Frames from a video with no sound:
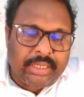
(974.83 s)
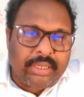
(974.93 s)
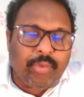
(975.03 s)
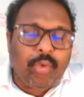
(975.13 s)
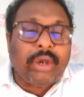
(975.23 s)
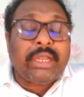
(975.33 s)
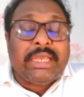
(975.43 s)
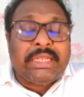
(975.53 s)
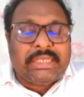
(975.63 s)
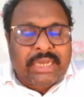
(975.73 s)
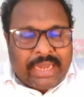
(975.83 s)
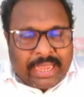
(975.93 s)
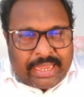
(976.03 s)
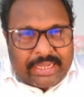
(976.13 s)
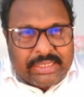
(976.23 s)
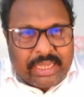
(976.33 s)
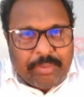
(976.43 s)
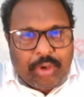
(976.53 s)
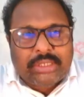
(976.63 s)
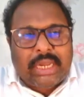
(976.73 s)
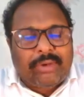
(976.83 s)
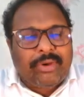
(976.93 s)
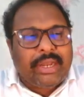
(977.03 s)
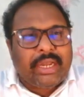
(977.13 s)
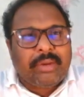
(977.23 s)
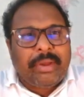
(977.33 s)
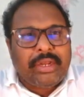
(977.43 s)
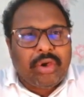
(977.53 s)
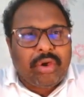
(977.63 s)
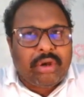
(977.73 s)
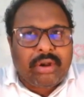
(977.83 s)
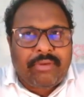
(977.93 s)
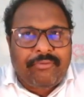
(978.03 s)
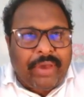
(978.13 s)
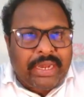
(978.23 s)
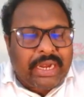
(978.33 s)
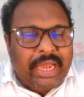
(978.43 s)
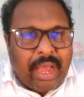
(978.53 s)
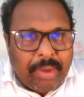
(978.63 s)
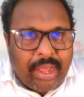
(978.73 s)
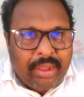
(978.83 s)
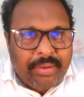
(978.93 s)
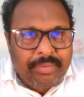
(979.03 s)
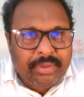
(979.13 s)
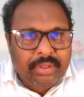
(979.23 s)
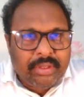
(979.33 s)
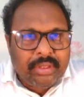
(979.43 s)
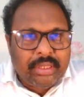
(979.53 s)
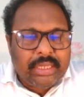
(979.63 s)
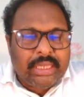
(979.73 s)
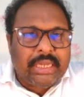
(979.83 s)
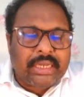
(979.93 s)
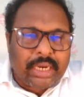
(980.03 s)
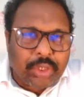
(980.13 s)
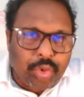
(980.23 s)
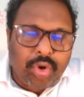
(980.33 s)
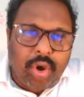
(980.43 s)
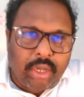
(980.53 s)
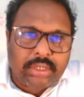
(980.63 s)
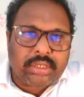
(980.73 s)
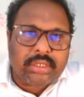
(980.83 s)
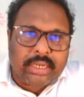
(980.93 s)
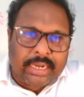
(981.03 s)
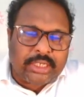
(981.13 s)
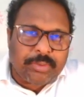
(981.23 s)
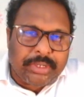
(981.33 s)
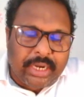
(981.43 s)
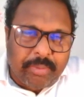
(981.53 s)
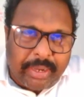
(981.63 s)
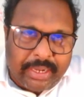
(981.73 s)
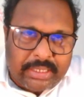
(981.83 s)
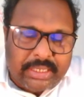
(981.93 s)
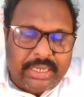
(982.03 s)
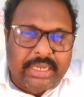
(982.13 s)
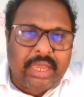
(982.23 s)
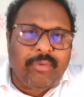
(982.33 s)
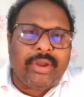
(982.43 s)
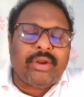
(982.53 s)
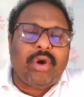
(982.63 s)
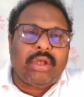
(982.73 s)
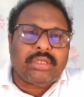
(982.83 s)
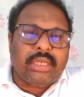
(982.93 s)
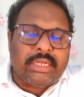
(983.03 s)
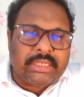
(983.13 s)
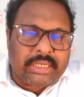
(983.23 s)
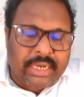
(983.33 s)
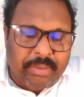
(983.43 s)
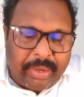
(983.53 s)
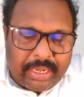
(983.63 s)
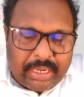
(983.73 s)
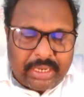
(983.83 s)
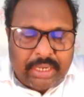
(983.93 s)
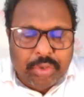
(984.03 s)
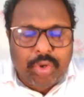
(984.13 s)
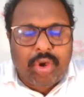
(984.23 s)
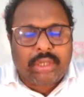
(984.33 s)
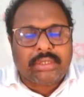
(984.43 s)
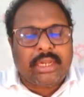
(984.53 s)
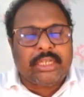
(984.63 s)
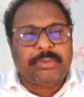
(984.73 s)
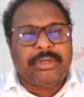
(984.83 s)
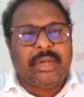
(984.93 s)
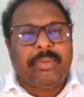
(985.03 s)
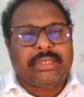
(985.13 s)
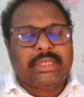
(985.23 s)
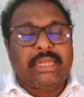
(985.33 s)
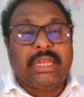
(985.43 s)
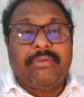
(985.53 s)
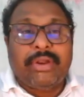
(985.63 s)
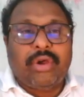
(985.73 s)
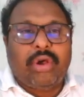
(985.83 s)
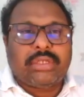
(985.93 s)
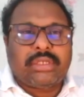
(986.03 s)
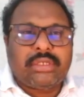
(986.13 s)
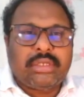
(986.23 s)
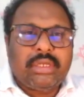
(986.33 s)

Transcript: What incident angle is there? Because that will determine your final gamma. Eta 2 cos transmitted minus eta 1 cos incident by eta 2 cos transmitted plus eta 1 cos